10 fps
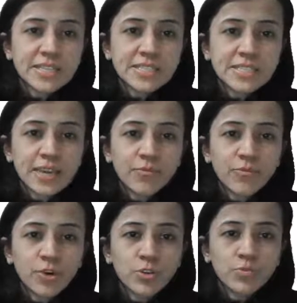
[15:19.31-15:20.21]
same
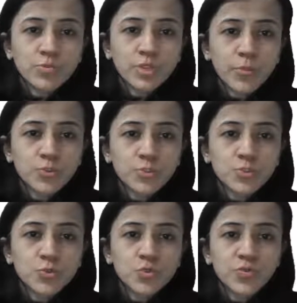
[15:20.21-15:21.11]
volume, suppose
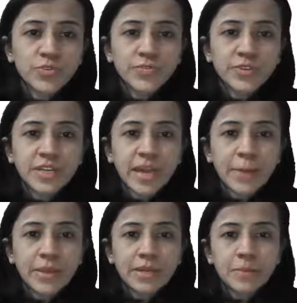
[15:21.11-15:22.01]
250
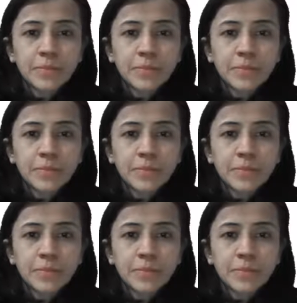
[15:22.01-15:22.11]
ml.